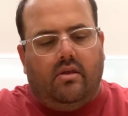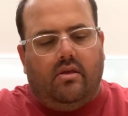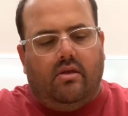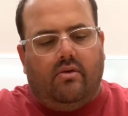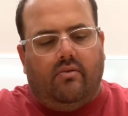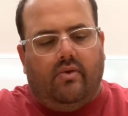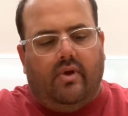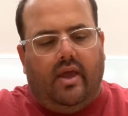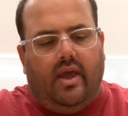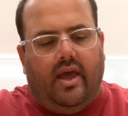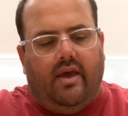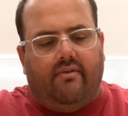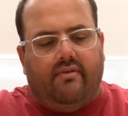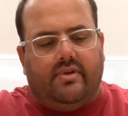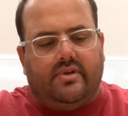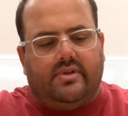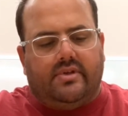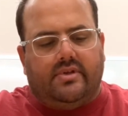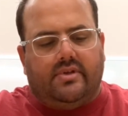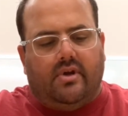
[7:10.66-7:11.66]
we have a
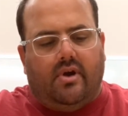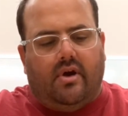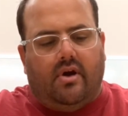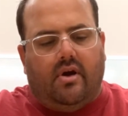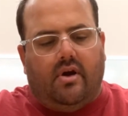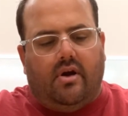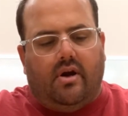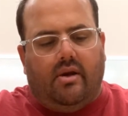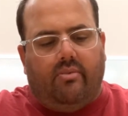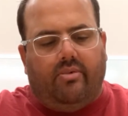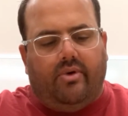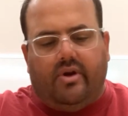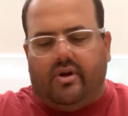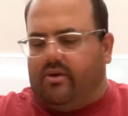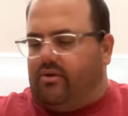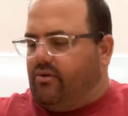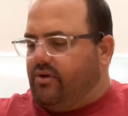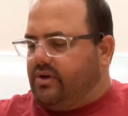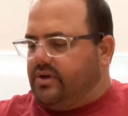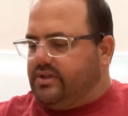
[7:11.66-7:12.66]
star. I put an
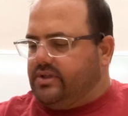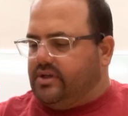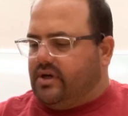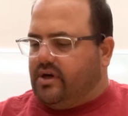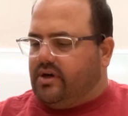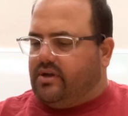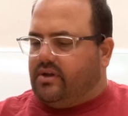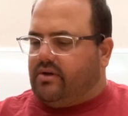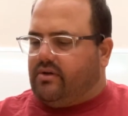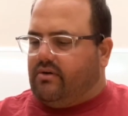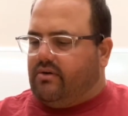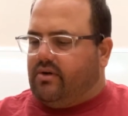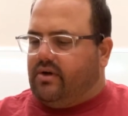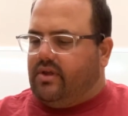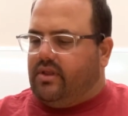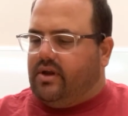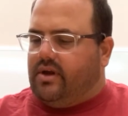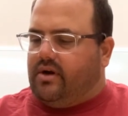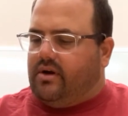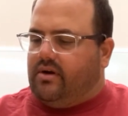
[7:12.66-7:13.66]
orange star in the corner
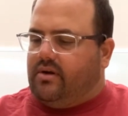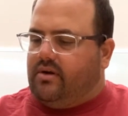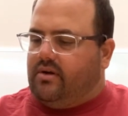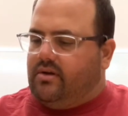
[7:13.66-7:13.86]
there.